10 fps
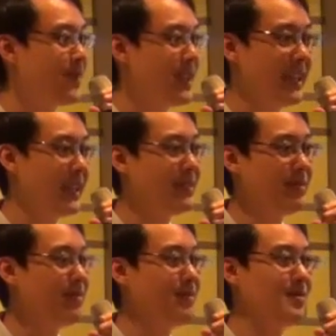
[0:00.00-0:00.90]
They
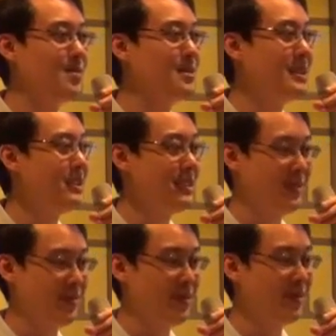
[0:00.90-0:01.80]
can do
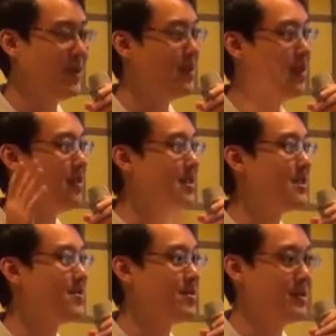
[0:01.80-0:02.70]
things without
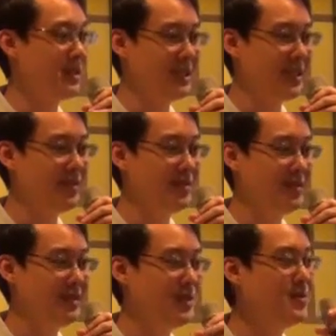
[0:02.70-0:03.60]
orders from the Chinese.
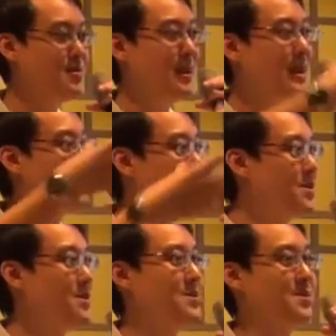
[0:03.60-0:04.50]
It's too hard to
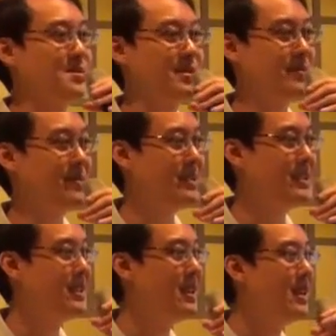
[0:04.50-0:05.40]
control all of this.